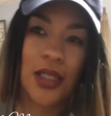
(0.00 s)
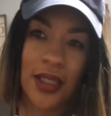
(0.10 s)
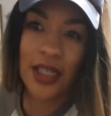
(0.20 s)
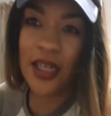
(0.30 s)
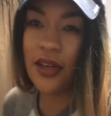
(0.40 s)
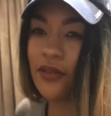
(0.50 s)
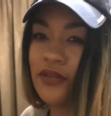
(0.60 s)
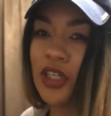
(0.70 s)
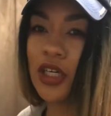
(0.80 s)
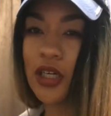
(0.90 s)

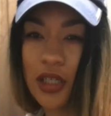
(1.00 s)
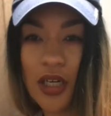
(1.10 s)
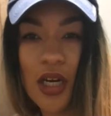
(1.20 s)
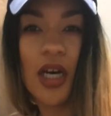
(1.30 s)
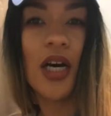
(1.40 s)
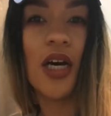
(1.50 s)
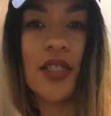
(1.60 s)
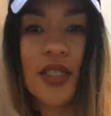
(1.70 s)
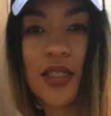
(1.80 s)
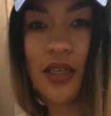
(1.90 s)
sleeved, uh,
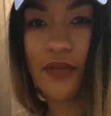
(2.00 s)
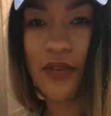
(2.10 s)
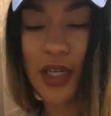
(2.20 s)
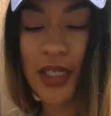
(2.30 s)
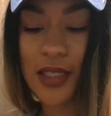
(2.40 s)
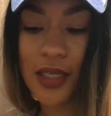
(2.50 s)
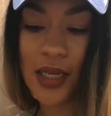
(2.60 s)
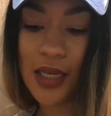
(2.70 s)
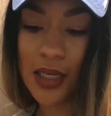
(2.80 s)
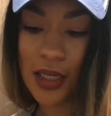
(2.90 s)
sleeveless,
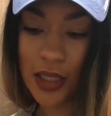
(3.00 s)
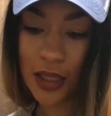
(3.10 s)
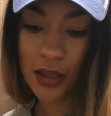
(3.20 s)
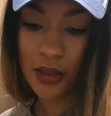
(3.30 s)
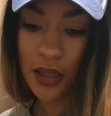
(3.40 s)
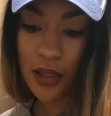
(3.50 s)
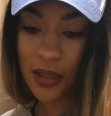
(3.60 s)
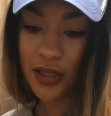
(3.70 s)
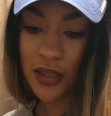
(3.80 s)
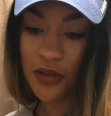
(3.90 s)
and
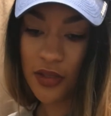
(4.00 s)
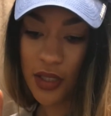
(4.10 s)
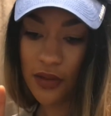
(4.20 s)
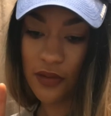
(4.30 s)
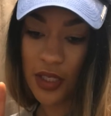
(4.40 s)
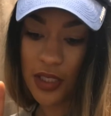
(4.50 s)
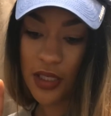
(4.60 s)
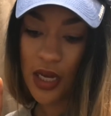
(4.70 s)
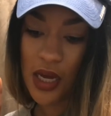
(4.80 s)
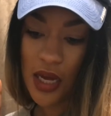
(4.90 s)
long sleeve, sleeveless,
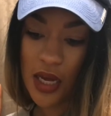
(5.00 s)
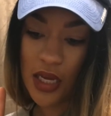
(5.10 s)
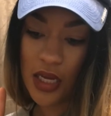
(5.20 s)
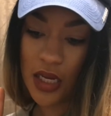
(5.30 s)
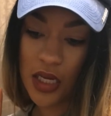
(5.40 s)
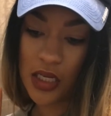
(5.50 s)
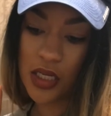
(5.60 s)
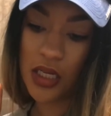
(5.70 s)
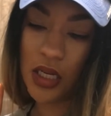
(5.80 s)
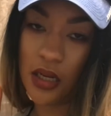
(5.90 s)

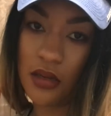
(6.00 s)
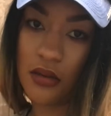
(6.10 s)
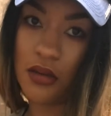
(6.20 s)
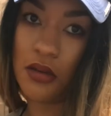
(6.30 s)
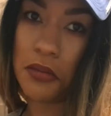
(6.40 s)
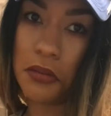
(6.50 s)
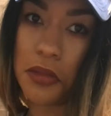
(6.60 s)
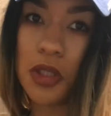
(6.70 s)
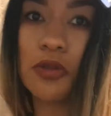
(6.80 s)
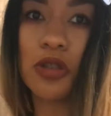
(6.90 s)
and
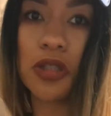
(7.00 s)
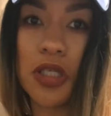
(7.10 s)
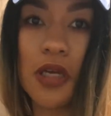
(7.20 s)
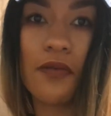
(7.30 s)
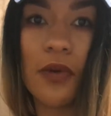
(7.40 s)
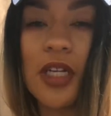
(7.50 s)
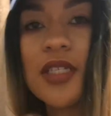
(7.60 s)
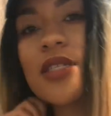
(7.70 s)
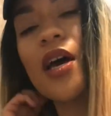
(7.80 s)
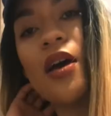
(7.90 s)
some short sleeved
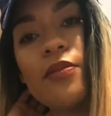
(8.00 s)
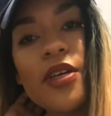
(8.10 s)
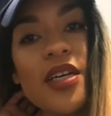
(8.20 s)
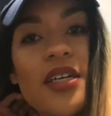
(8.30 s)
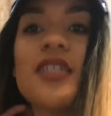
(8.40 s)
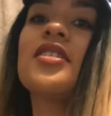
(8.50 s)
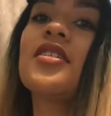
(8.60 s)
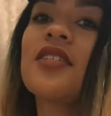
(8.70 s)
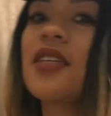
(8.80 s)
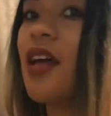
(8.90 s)
ones
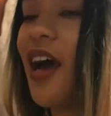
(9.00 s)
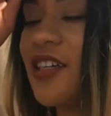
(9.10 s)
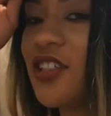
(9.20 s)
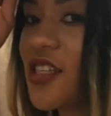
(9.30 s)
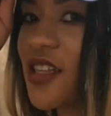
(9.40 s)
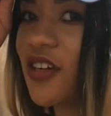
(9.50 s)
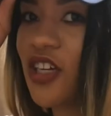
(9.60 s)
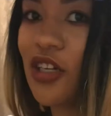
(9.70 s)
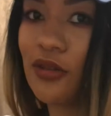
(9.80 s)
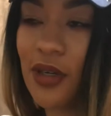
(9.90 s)
because I just think they're
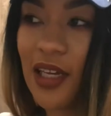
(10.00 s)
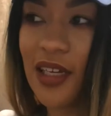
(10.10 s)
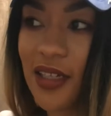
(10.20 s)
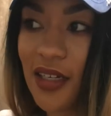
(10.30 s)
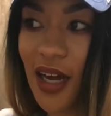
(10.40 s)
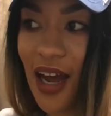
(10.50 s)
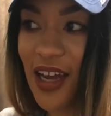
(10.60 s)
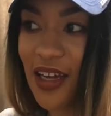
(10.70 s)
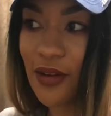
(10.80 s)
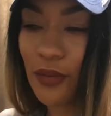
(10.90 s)
cute and
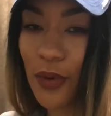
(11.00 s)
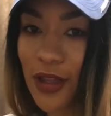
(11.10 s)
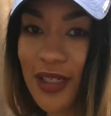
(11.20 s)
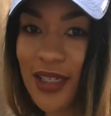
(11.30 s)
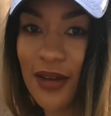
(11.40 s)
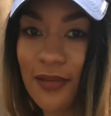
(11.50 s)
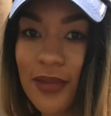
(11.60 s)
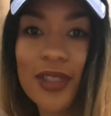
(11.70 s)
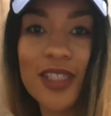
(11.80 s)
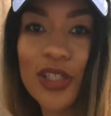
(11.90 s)
I wear the
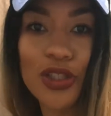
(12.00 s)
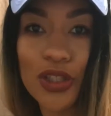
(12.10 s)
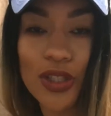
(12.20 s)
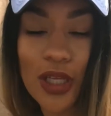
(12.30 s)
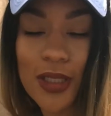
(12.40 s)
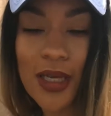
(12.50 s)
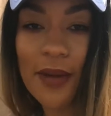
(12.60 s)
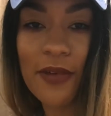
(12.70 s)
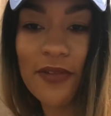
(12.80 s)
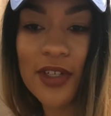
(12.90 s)
same t-shirts all the
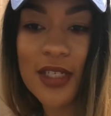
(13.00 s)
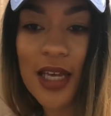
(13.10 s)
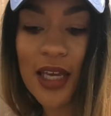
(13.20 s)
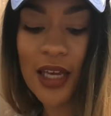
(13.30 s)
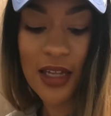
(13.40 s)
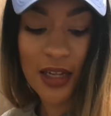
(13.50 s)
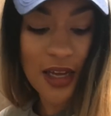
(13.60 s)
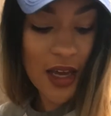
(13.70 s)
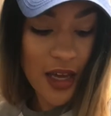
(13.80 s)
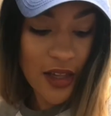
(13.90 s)
time it feels like and
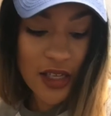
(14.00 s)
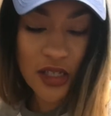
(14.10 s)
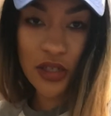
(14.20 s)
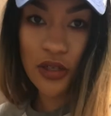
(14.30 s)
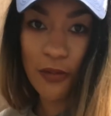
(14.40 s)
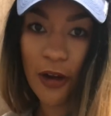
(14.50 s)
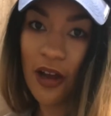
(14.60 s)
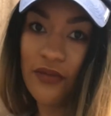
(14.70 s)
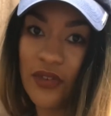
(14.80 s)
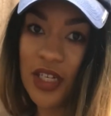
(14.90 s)
these are super
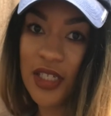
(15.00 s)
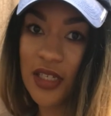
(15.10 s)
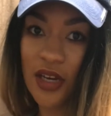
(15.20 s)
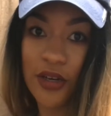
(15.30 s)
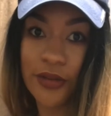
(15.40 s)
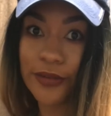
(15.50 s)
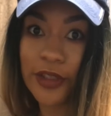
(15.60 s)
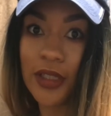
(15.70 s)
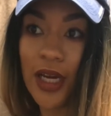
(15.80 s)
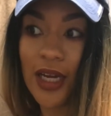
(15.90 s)
comfy so
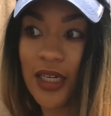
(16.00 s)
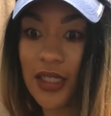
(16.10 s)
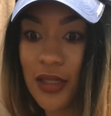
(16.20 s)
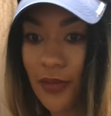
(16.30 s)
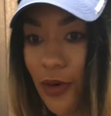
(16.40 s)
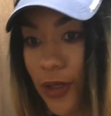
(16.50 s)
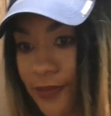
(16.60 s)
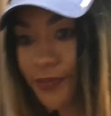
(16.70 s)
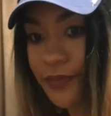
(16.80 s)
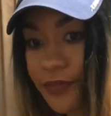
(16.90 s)
I needed some more.
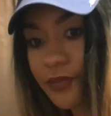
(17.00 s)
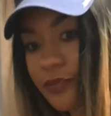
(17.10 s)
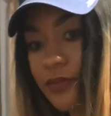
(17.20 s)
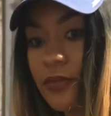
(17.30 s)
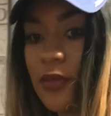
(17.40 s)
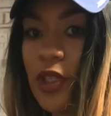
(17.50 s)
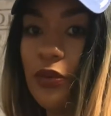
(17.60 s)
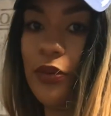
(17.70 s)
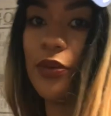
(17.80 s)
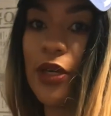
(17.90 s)

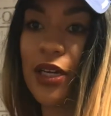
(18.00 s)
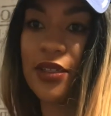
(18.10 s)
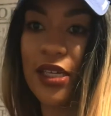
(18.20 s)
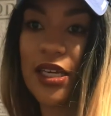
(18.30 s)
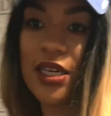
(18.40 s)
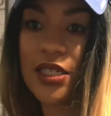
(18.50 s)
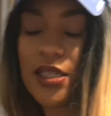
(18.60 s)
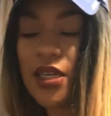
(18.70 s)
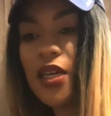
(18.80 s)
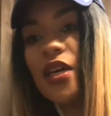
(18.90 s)
We went out to
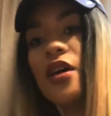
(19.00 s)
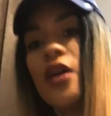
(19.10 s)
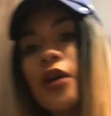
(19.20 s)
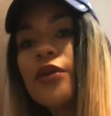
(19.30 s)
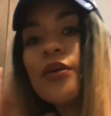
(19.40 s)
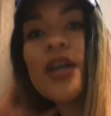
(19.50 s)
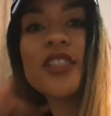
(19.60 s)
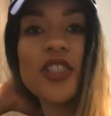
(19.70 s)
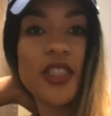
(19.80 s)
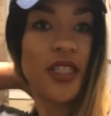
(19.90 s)
eat. We
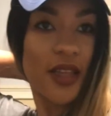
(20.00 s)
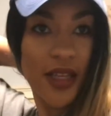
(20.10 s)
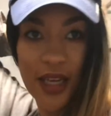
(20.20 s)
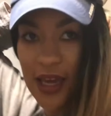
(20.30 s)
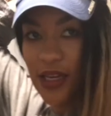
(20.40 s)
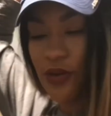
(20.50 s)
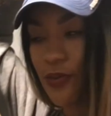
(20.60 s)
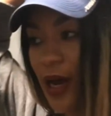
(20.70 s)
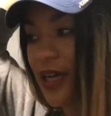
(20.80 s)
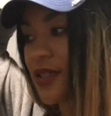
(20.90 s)
watched the KU
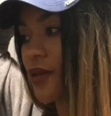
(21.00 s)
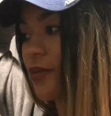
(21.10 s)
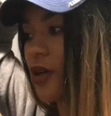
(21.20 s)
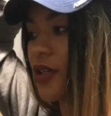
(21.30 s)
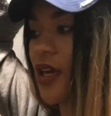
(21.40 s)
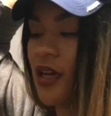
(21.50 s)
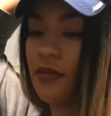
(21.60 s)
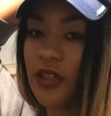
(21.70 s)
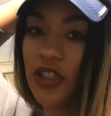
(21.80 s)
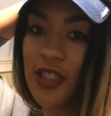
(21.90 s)
basketball
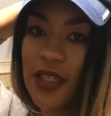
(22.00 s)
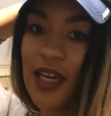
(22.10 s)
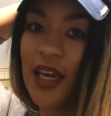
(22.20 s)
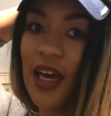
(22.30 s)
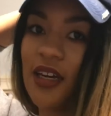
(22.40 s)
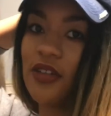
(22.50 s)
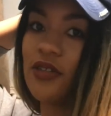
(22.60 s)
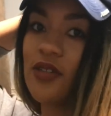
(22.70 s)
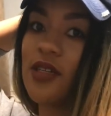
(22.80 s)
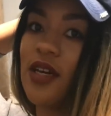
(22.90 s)
game and just like had a
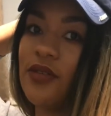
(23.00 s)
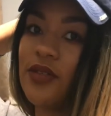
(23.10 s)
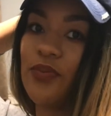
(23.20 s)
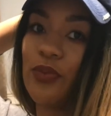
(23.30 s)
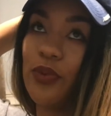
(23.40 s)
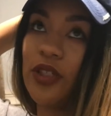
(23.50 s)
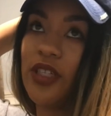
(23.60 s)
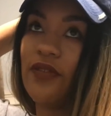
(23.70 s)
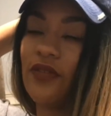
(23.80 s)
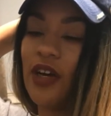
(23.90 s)
girls day. It was
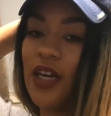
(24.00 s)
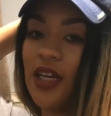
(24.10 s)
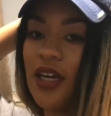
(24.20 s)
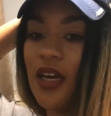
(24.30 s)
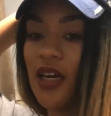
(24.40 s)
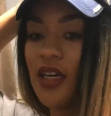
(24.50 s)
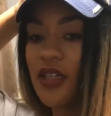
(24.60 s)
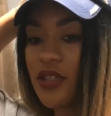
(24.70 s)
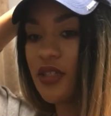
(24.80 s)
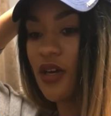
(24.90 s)
really fun.
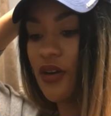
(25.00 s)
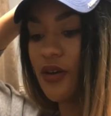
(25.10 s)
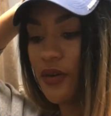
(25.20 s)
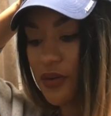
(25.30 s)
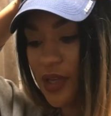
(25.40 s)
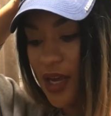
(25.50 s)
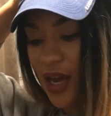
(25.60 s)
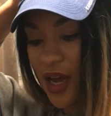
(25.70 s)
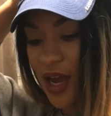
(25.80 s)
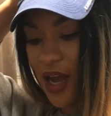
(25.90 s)
So
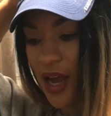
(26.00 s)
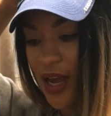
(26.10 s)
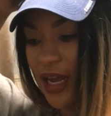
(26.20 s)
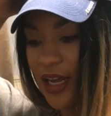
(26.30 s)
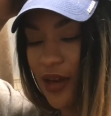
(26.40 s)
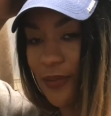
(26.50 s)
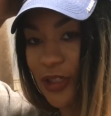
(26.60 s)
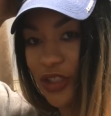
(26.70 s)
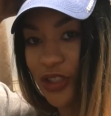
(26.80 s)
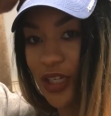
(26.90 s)
yeah, I
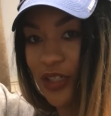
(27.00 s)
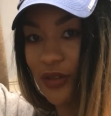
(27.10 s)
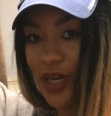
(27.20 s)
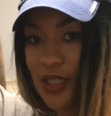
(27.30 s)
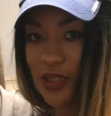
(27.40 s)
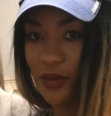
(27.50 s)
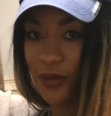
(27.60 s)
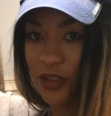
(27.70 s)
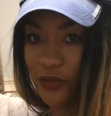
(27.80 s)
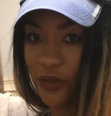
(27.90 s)
appreciate you guys so
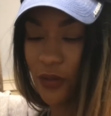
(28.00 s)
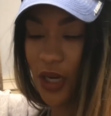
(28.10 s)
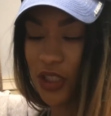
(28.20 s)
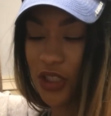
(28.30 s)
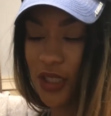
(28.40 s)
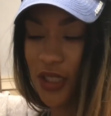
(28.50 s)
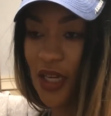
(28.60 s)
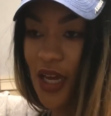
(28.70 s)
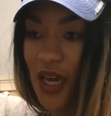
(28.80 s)
much for watching